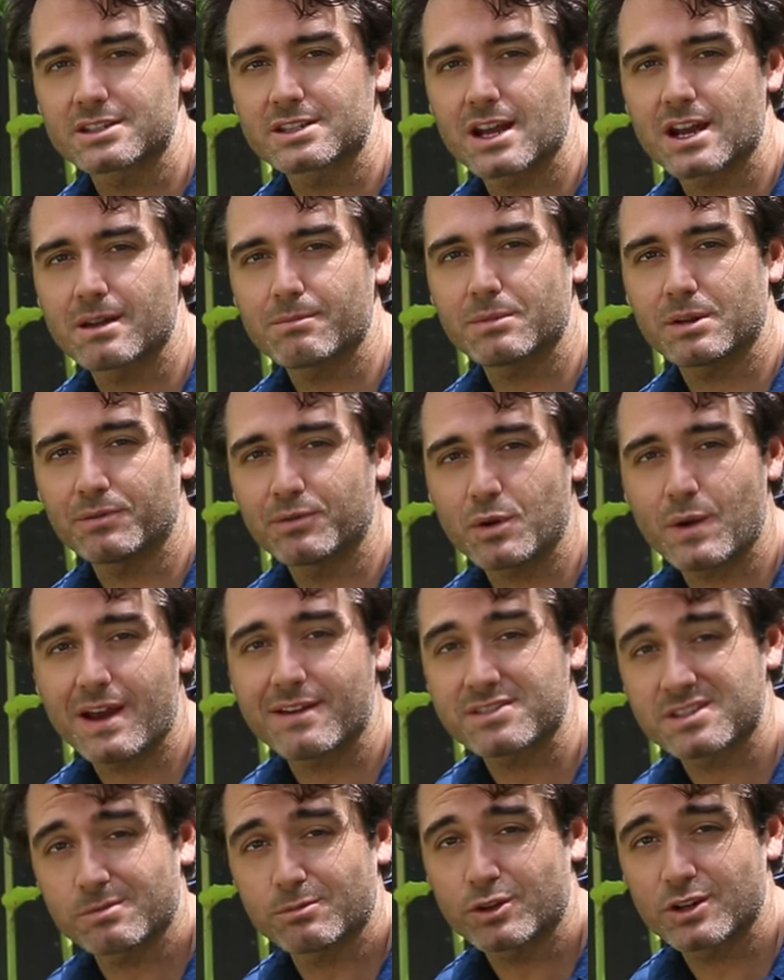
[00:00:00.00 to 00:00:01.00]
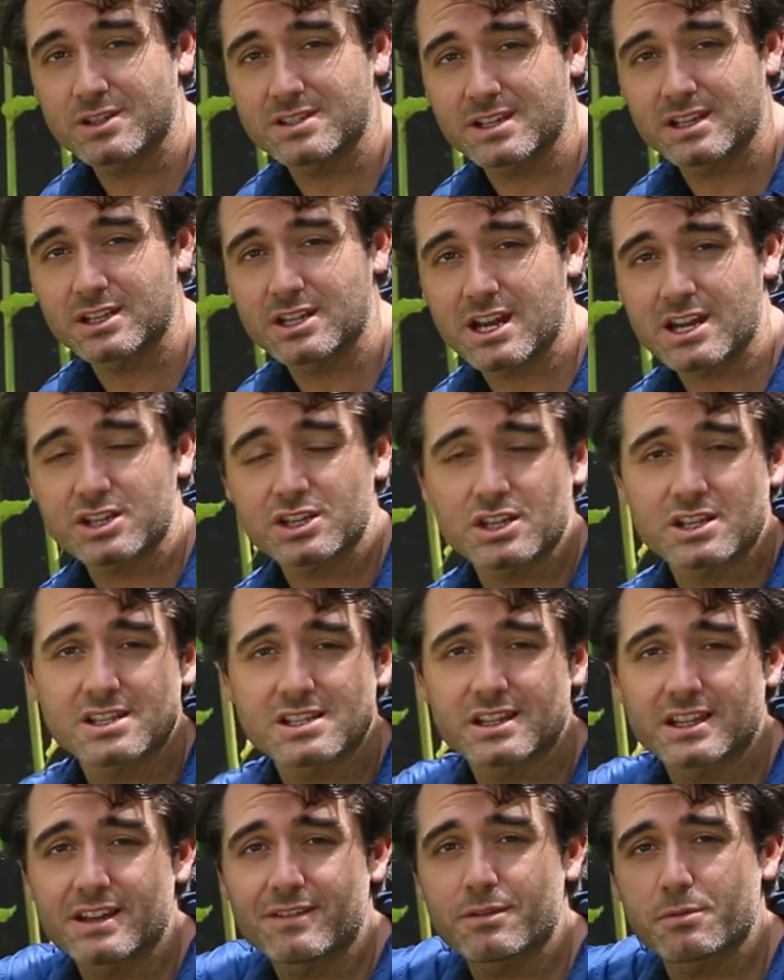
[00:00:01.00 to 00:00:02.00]
the time. If you have some good
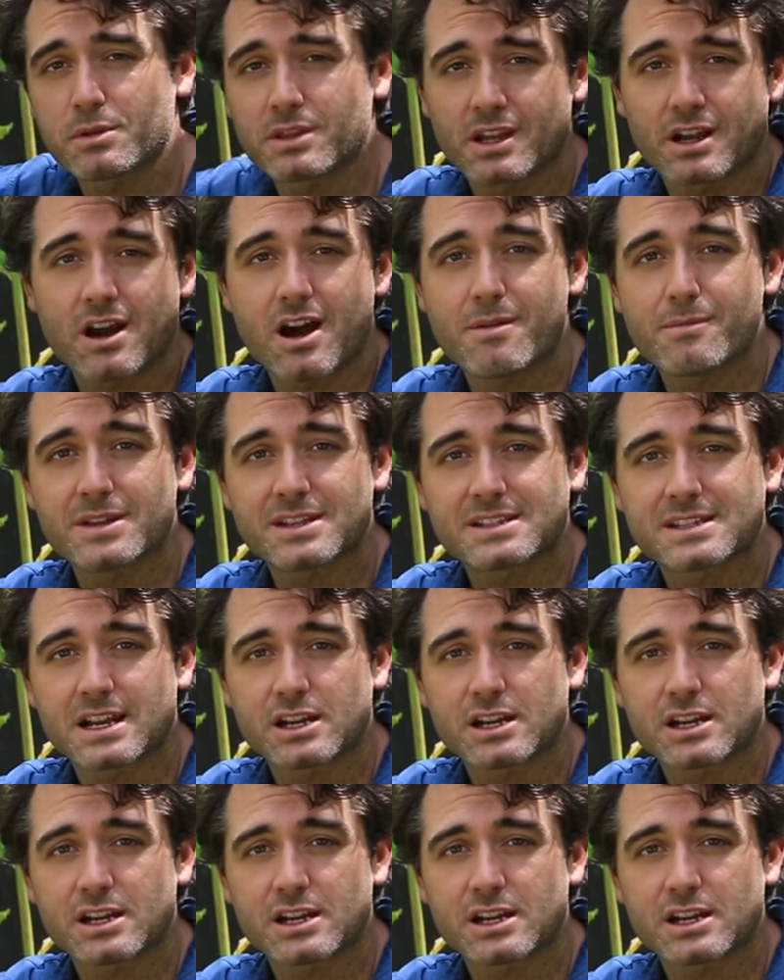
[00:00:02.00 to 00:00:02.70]
suggestions, leave them in the comments